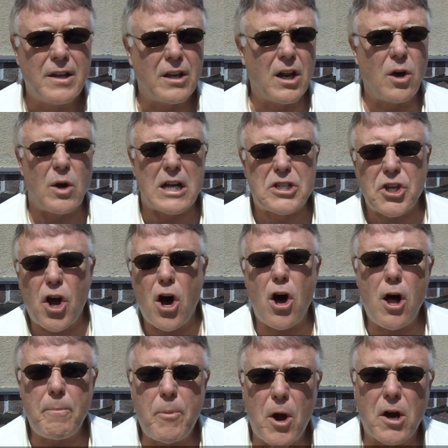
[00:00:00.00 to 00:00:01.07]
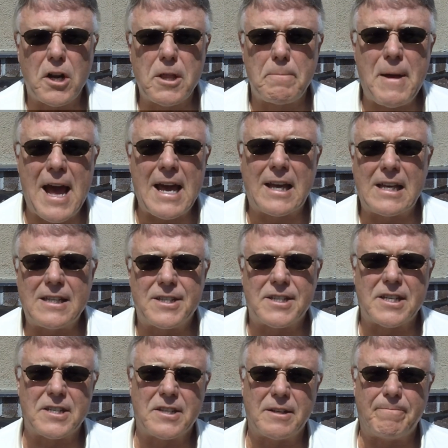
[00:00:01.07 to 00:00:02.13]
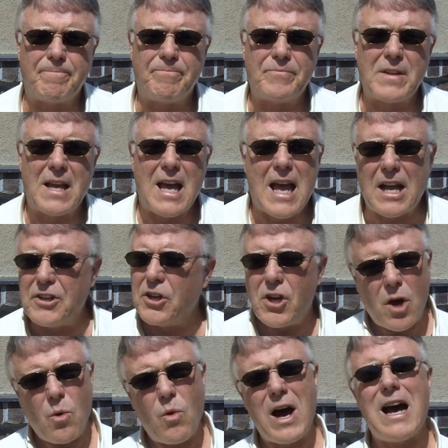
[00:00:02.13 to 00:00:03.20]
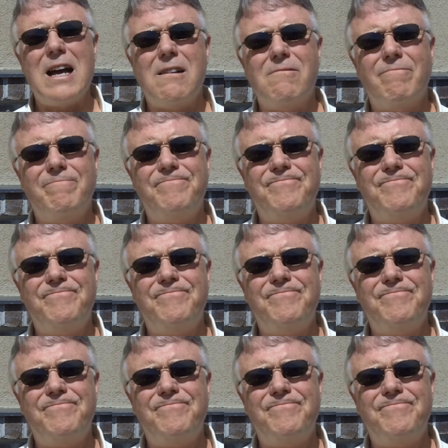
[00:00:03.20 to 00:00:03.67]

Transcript: You know, it's all part of the banking system. And you know what?